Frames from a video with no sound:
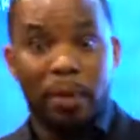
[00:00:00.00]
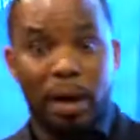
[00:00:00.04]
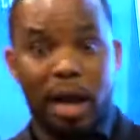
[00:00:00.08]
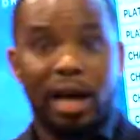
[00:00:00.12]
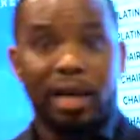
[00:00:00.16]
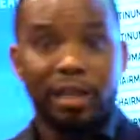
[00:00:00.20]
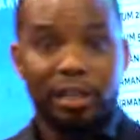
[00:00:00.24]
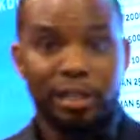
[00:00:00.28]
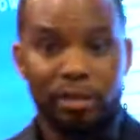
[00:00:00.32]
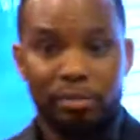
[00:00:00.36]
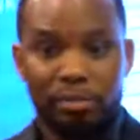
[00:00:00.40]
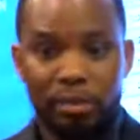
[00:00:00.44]

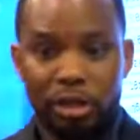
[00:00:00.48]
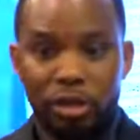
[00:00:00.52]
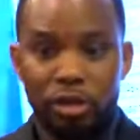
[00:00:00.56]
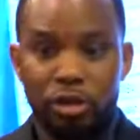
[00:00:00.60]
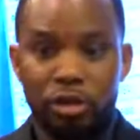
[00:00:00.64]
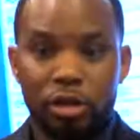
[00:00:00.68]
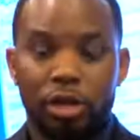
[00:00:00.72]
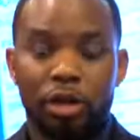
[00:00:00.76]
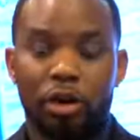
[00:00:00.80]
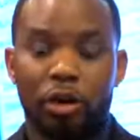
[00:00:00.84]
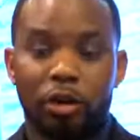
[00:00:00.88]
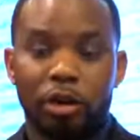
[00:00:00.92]
possibly,
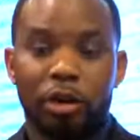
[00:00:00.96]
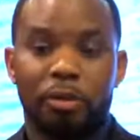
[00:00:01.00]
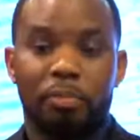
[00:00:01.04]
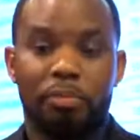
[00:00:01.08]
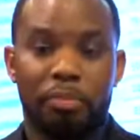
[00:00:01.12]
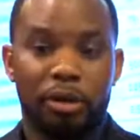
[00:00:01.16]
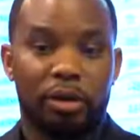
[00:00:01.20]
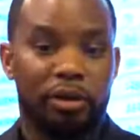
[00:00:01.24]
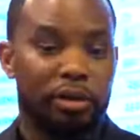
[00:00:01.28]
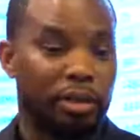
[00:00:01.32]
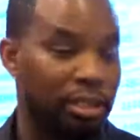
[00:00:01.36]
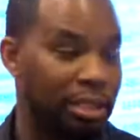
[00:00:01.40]
you can only
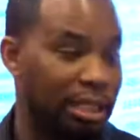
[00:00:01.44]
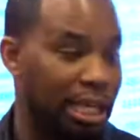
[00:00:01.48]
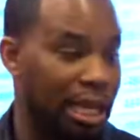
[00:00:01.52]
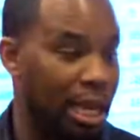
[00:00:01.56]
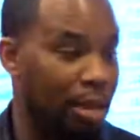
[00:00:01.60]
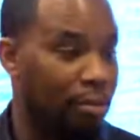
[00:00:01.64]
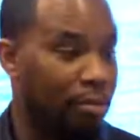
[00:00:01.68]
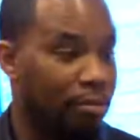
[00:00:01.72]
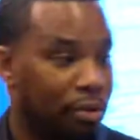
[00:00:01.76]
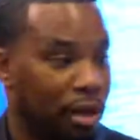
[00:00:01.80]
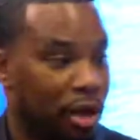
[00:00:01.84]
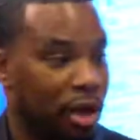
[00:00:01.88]
build a
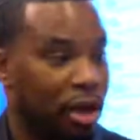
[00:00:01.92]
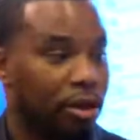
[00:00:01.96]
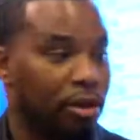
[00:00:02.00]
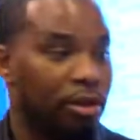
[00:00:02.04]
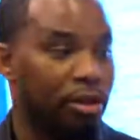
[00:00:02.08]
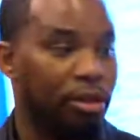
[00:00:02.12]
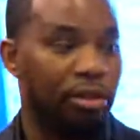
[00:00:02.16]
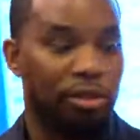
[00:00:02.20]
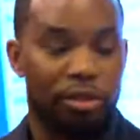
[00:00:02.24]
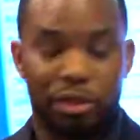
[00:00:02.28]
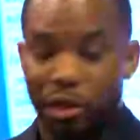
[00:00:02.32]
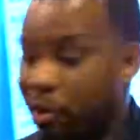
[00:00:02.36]
team of
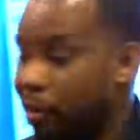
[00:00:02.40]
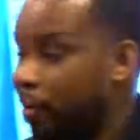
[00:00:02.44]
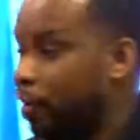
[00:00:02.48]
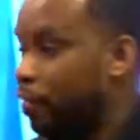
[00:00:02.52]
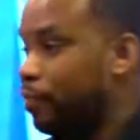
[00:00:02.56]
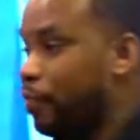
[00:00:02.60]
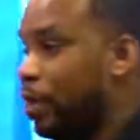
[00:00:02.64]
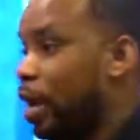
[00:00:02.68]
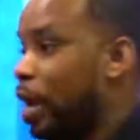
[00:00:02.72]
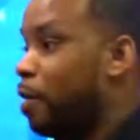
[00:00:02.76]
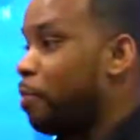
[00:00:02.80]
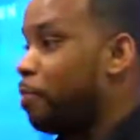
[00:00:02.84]

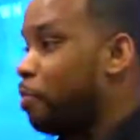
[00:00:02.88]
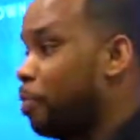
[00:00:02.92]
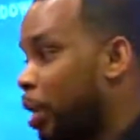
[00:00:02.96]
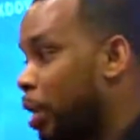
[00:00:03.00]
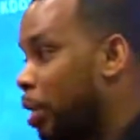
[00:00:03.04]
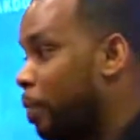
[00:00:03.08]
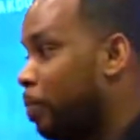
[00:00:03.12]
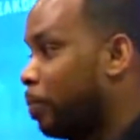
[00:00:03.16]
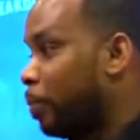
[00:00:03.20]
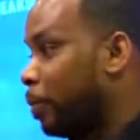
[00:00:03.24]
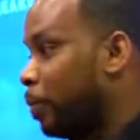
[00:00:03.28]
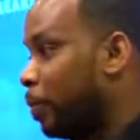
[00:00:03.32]
135
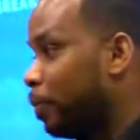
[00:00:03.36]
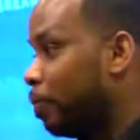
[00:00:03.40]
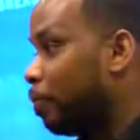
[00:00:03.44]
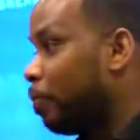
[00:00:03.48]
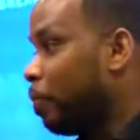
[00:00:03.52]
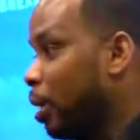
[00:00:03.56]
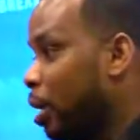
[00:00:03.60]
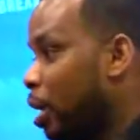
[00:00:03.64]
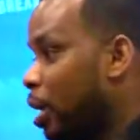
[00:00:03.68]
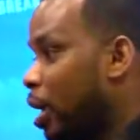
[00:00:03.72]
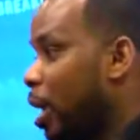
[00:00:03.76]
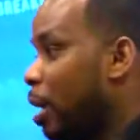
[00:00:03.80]
people
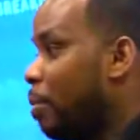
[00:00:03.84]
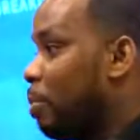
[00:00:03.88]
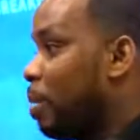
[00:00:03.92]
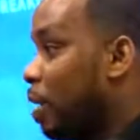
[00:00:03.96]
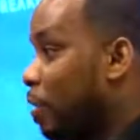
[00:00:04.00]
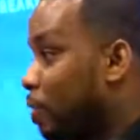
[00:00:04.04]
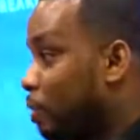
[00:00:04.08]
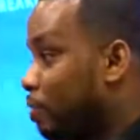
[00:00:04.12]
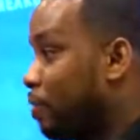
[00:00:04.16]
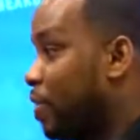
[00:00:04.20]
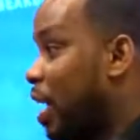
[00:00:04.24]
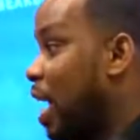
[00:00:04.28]
and be
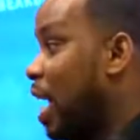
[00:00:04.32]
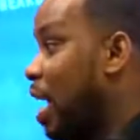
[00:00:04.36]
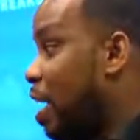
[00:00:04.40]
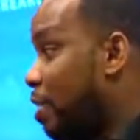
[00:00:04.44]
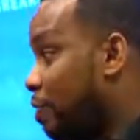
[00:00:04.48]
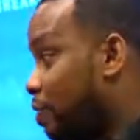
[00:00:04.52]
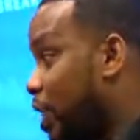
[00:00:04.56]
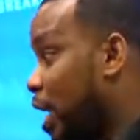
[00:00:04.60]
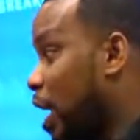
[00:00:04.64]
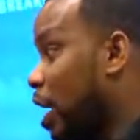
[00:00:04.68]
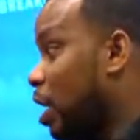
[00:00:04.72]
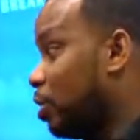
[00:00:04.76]
at
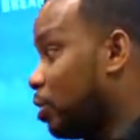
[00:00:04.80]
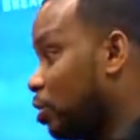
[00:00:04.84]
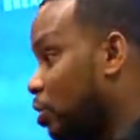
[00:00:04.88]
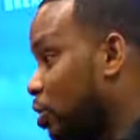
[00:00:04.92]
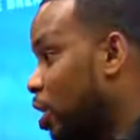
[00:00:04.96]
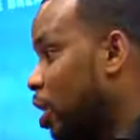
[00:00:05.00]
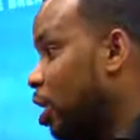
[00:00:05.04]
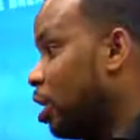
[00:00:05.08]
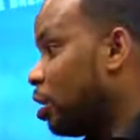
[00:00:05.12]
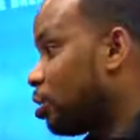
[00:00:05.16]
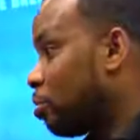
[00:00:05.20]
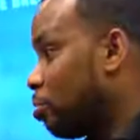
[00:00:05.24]

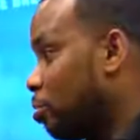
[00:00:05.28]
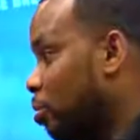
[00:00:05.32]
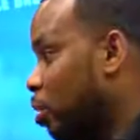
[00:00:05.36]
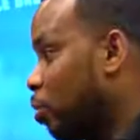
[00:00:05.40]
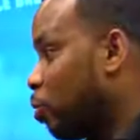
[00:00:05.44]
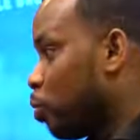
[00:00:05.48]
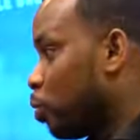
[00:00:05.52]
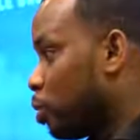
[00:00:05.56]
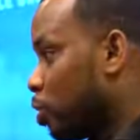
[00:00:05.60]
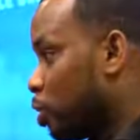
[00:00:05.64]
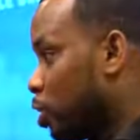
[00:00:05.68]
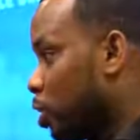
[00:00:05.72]
$5,000 a
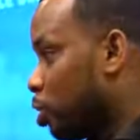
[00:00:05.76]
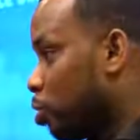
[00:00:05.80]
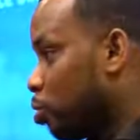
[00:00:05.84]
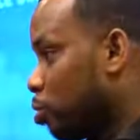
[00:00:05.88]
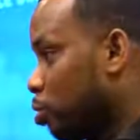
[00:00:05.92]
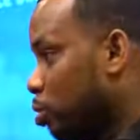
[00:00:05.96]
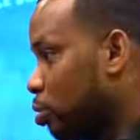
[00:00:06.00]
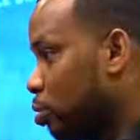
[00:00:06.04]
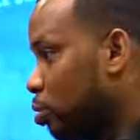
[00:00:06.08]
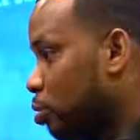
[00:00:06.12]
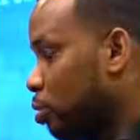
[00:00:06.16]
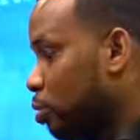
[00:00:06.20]
month
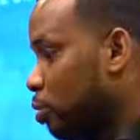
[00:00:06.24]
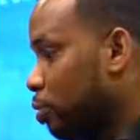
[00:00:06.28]
residual.